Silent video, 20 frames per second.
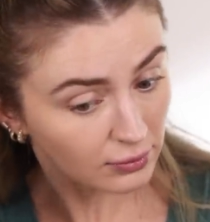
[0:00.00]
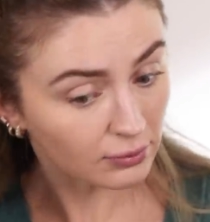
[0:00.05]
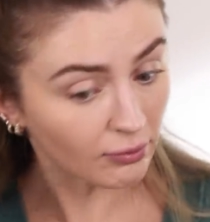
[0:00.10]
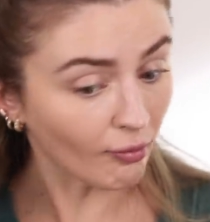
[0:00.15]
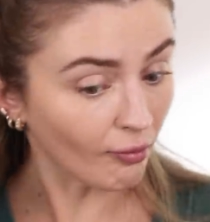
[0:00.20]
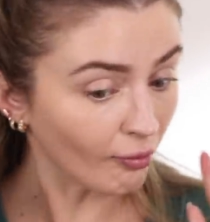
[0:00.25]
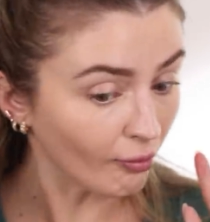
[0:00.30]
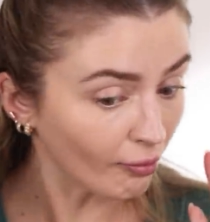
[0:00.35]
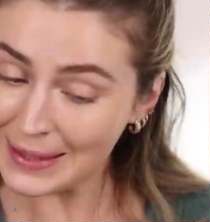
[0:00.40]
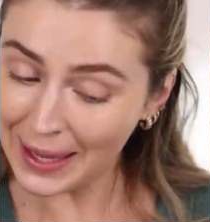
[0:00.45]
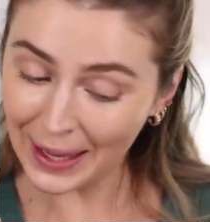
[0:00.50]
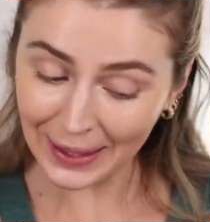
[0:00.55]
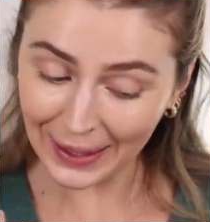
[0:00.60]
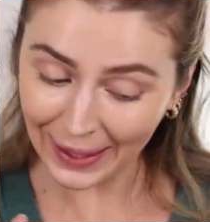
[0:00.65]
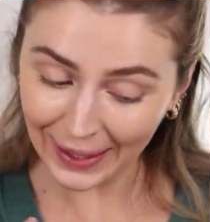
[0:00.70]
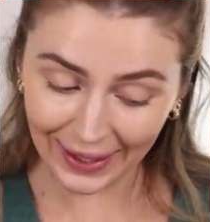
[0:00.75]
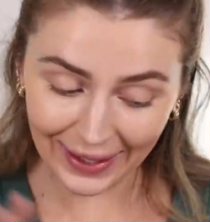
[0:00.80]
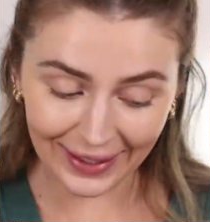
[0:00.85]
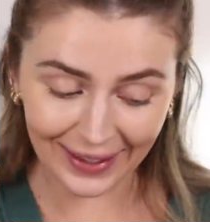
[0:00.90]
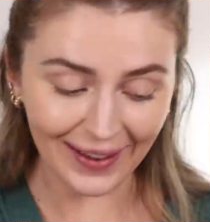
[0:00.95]
It's
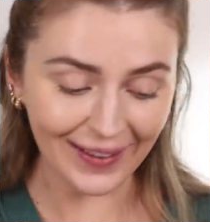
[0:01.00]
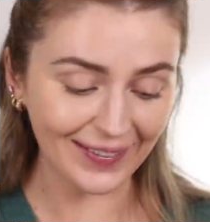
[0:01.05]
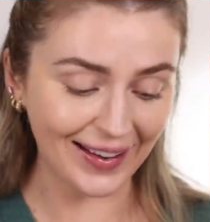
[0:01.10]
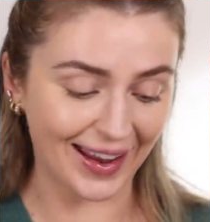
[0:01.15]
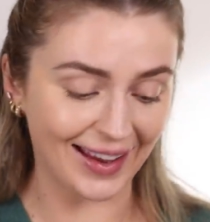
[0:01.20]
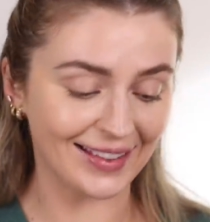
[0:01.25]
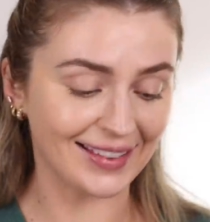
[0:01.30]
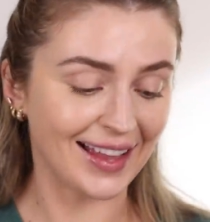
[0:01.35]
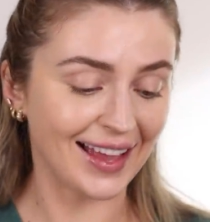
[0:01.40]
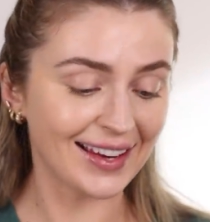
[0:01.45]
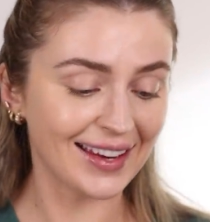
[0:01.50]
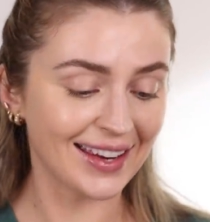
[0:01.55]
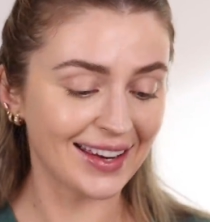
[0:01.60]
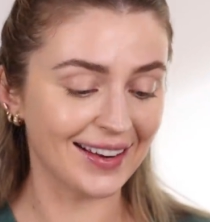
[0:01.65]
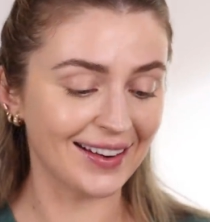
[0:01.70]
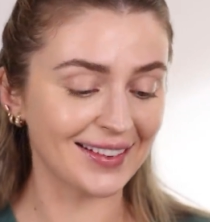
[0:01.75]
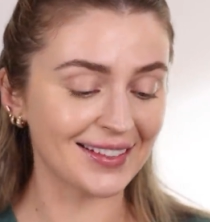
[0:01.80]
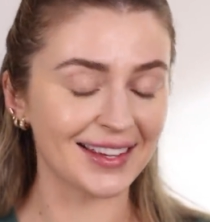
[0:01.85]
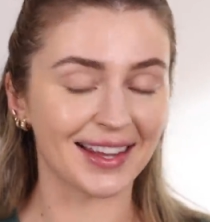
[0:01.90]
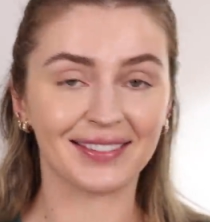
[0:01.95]
stunning. Okay, and then he
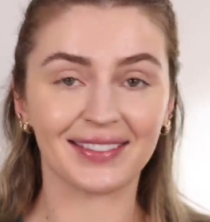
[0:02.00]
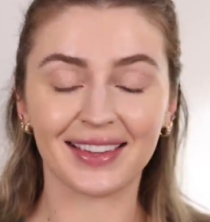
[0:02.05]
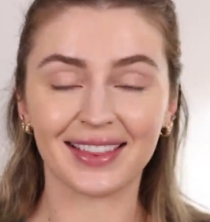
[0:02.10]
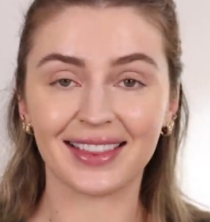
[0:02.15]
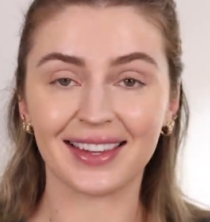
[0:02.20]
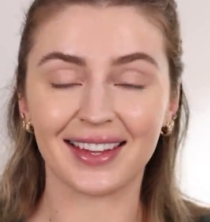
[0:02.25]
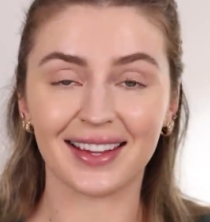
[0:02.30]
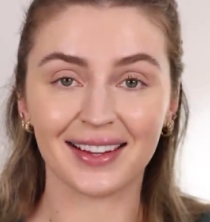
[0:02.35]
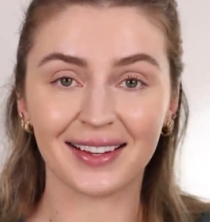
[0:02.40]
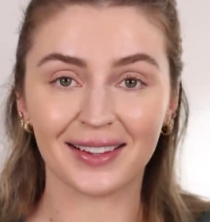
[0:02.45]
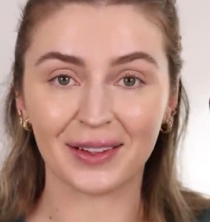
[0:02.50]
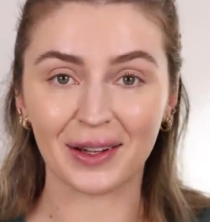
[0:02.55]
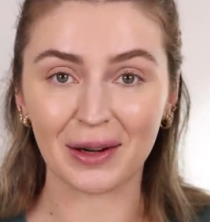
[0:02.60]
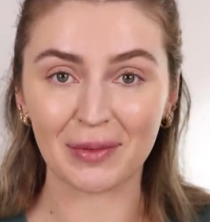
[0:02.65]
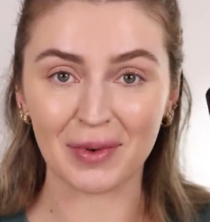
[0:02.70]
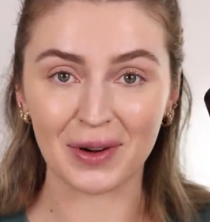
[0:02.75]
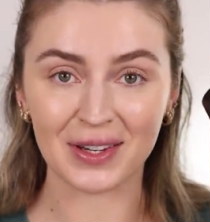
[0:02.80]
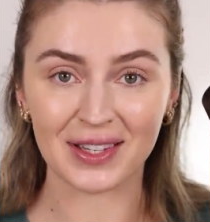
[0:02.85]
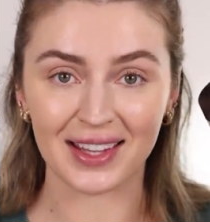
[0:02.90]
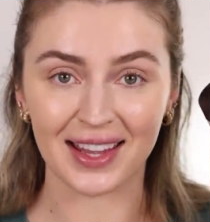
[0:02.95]
goes in with the Laura
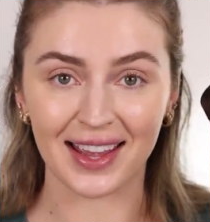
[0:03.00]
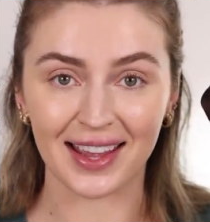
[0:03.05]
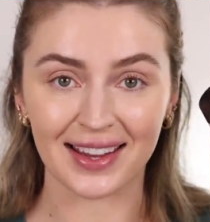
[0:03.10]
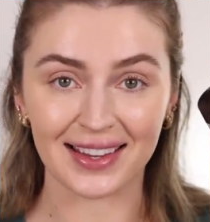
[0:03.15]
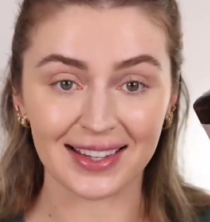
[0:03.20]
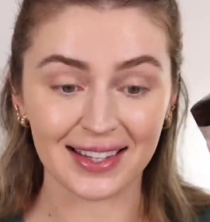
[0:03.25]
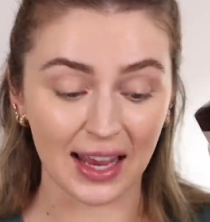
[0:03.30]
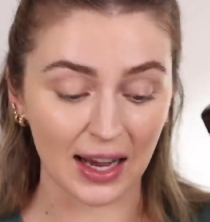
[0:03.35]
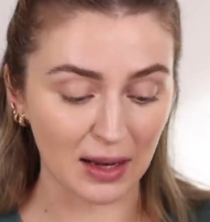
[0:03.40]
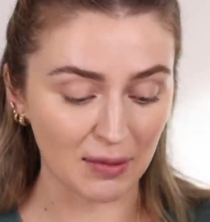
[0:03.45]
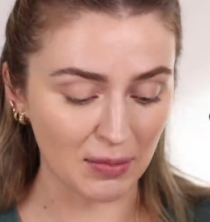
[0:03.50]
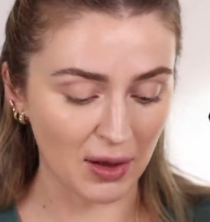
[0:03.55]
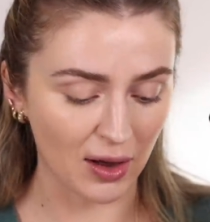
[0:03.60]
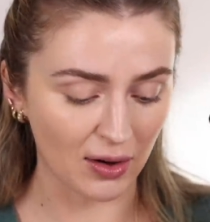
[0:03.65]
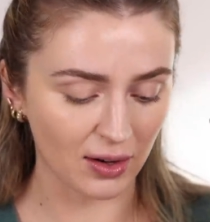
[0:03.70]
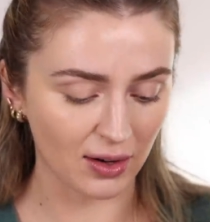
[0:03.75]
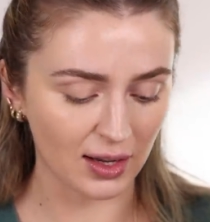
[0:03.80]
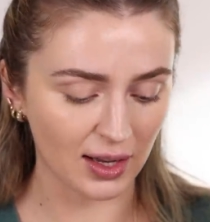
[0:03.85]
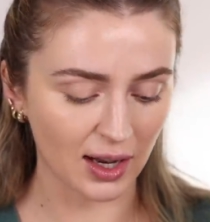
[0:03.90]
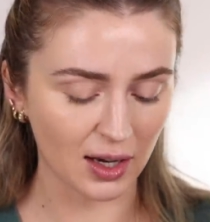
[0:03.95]
Mercier setting
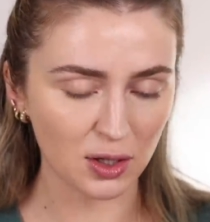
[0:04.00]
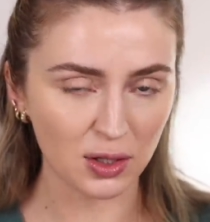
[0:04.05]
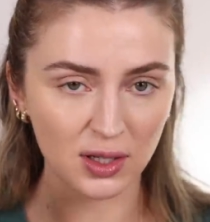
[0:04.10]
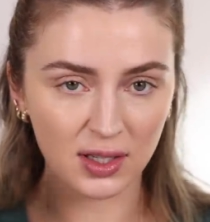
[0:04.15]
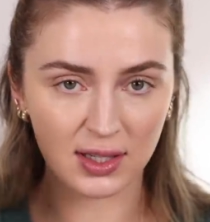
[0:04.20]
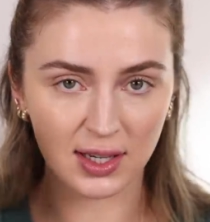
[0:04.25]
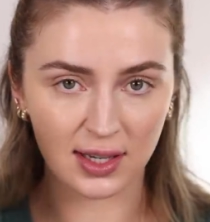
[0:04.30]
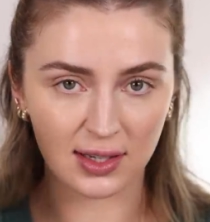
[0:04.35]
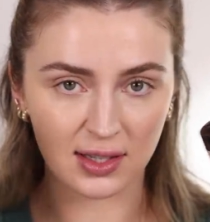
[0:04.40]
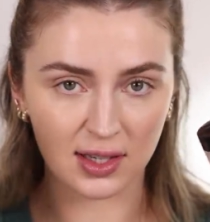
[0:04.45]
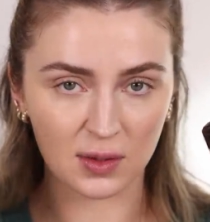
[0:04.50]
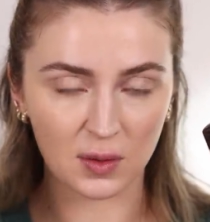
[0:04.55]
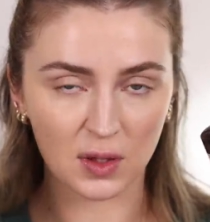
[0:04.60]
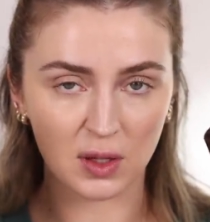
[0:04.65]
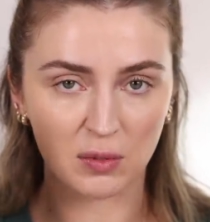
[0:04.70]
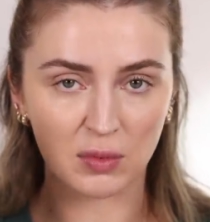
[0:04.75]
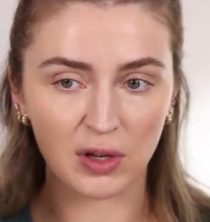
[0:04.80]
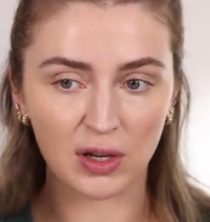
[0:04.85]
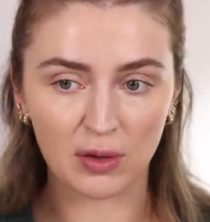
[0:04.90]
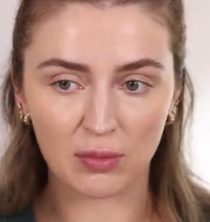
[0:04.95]
powder, and he actually takes this with the
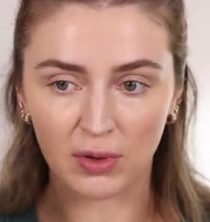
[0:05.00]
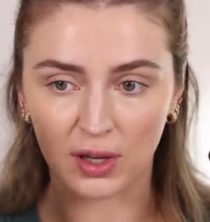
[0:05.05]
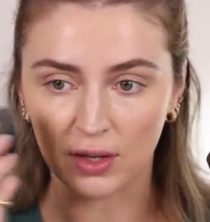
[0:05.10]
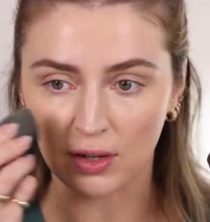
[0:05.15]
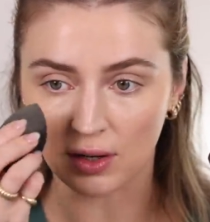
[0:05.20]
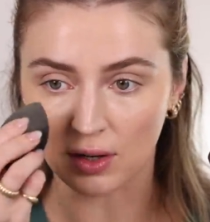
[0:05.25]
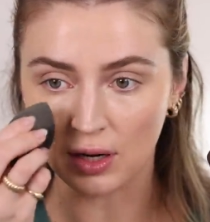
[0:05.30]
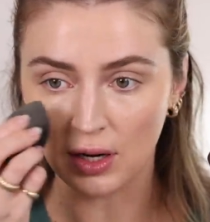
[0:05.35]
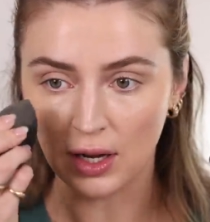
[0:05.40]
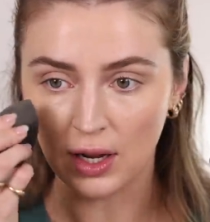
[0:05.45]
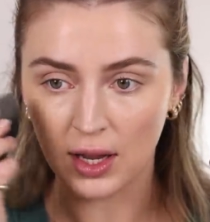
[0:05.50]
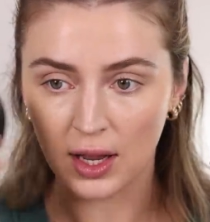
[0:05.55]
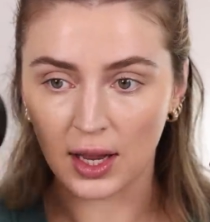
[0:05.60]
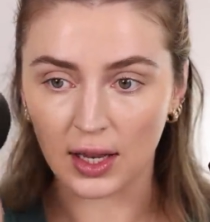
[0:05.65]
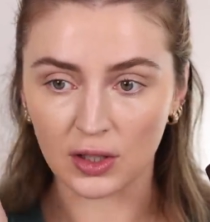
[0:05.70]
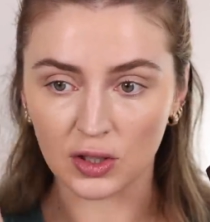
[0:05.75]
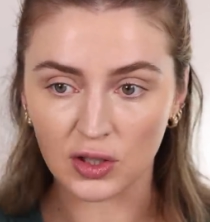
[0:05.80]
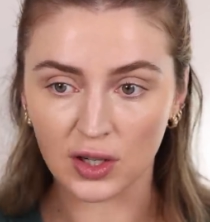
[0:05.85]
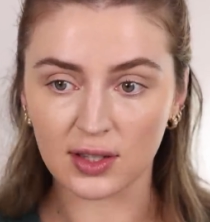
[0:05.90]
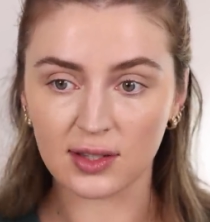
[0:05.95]
beauty blender
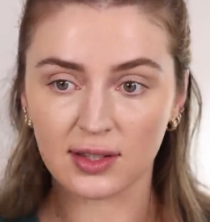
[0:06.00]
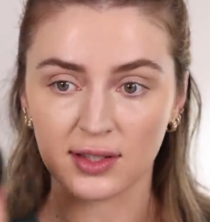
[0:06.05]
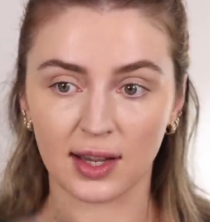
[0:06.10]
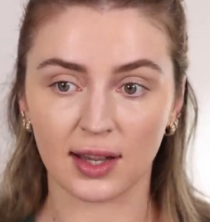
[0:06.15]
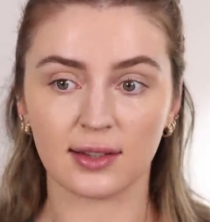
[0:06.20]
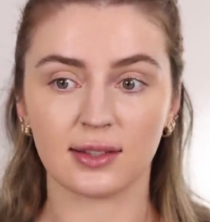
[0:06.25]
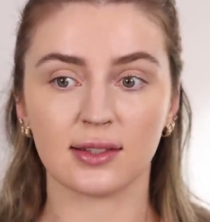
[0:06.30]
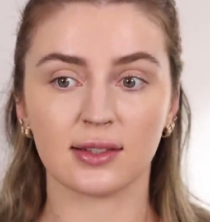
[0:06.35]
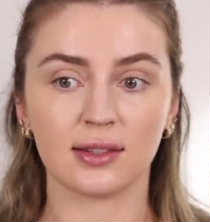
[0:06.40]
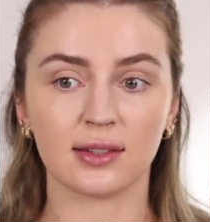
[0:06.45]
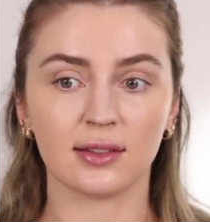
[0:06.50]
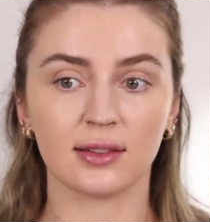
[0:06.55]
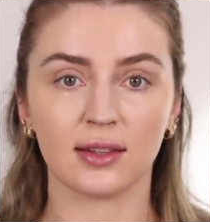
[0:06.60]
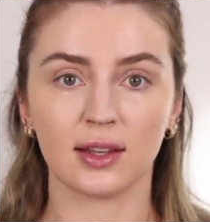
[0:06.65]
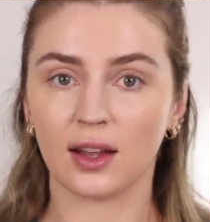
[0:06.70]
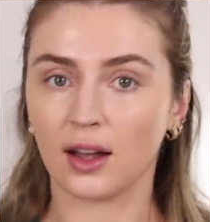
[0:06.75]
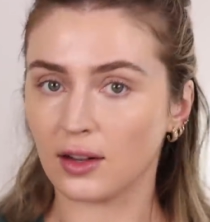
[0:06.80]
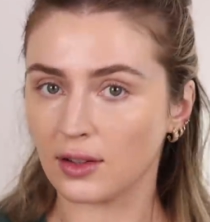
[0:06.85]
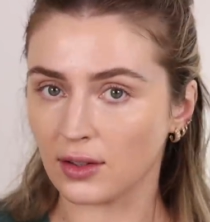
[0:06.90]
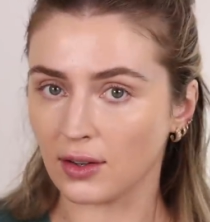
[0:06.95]
and just sets
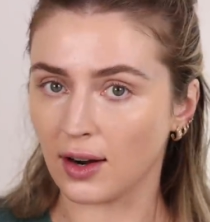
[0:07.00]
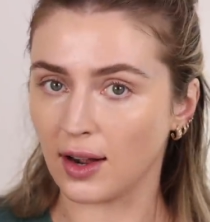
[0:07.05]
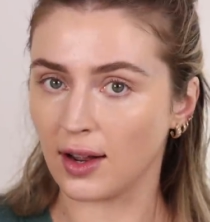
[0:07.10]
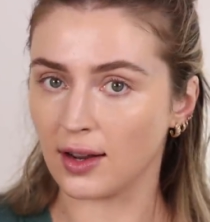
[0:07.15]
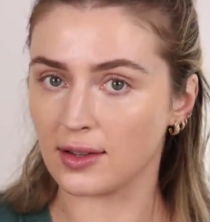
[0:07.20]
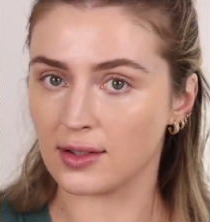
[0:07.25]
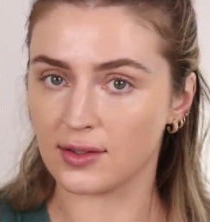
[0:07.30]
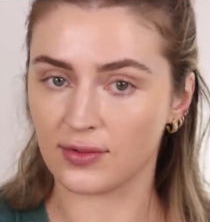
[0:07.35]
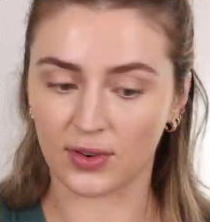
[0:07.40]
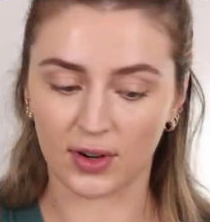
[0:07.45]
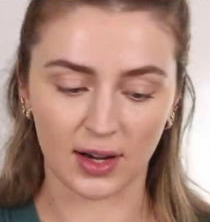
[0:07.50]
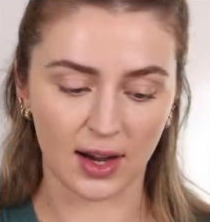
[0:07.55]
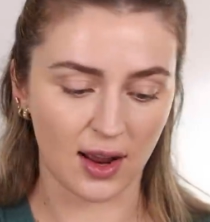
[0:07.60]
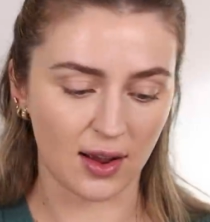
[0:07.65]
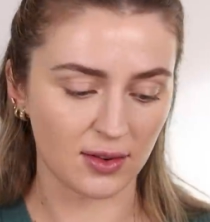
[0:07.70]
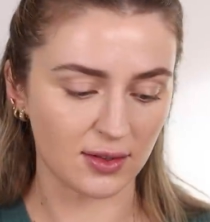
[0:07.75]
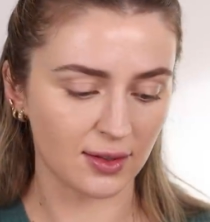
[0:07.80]
the under eyes for now.